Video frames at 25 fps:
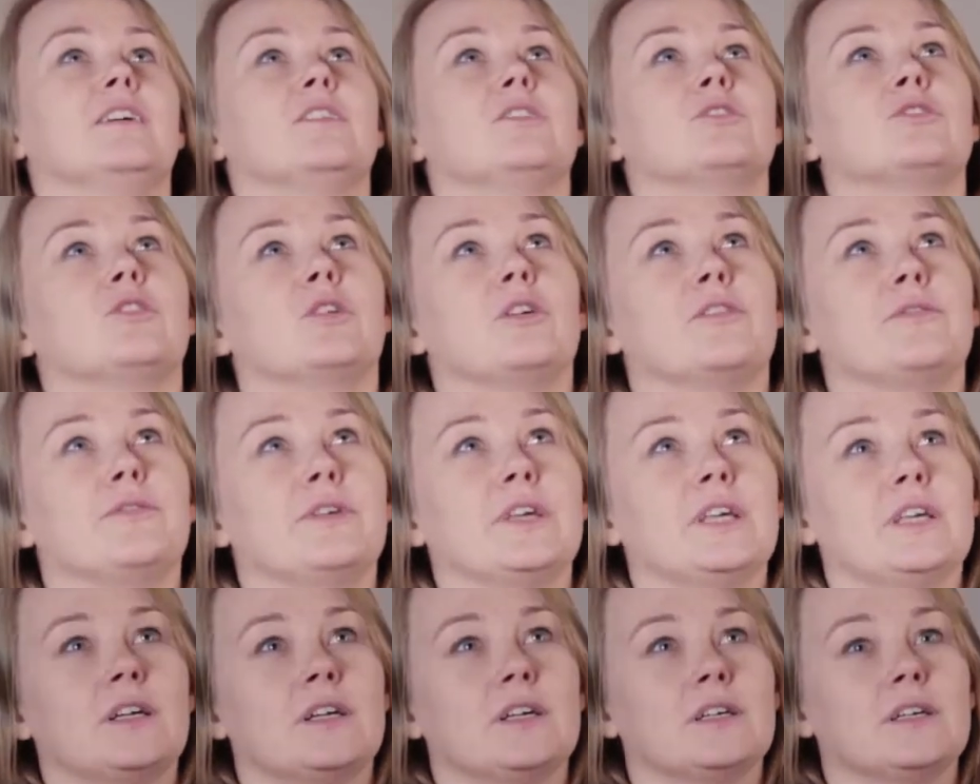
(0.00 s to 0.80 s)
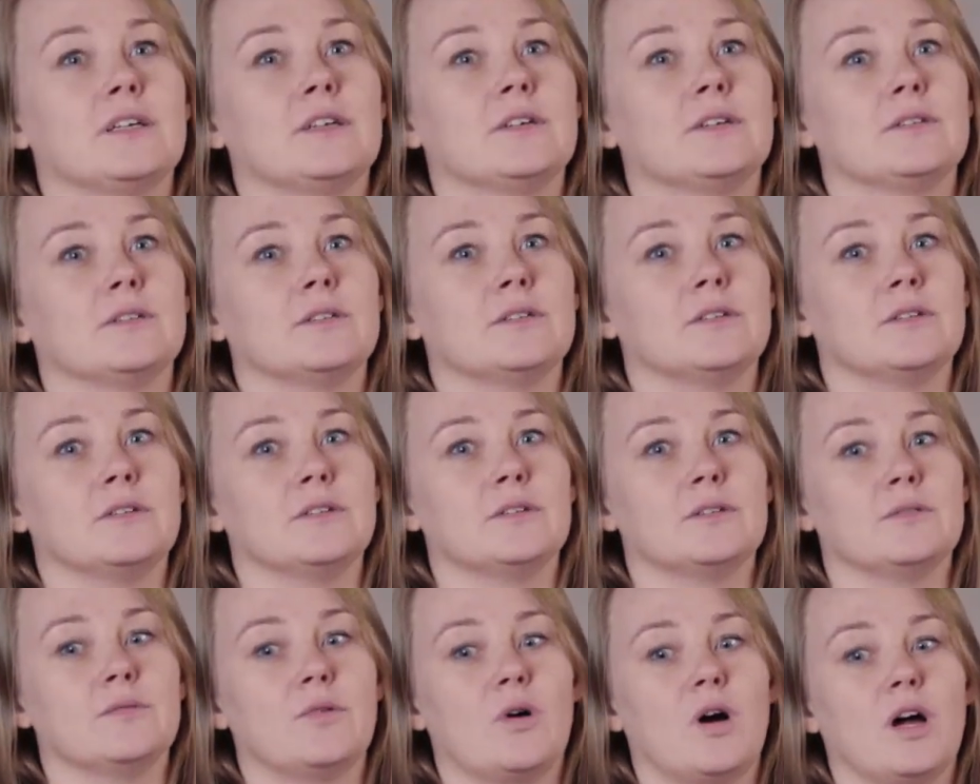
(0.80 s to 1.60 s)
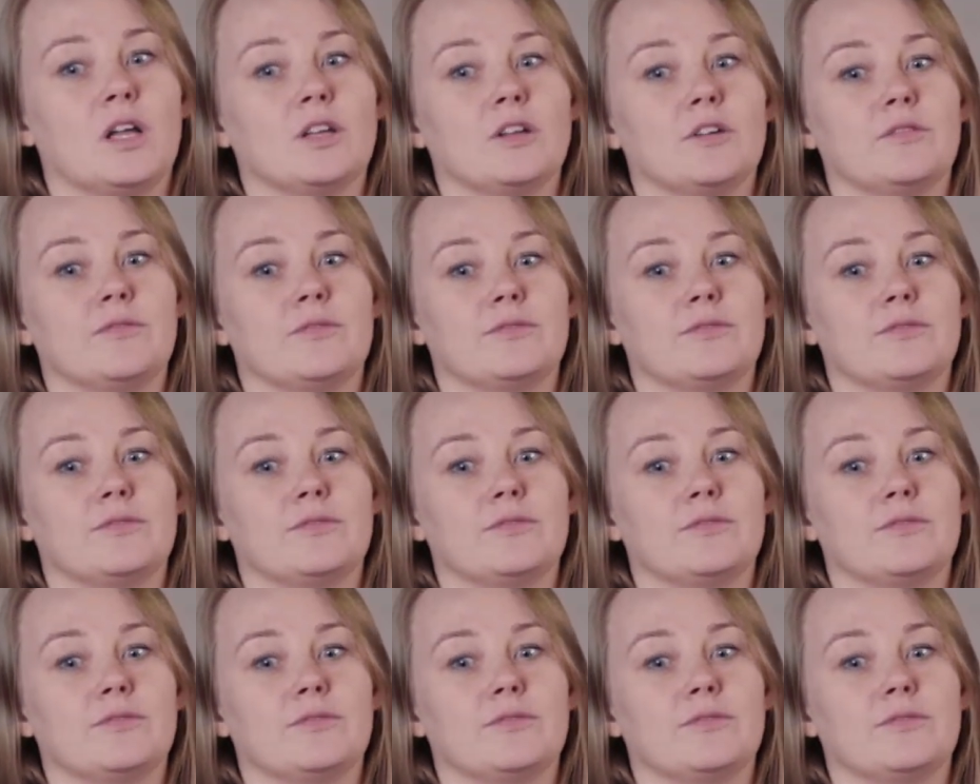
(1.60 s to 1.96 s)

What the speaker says: So I think one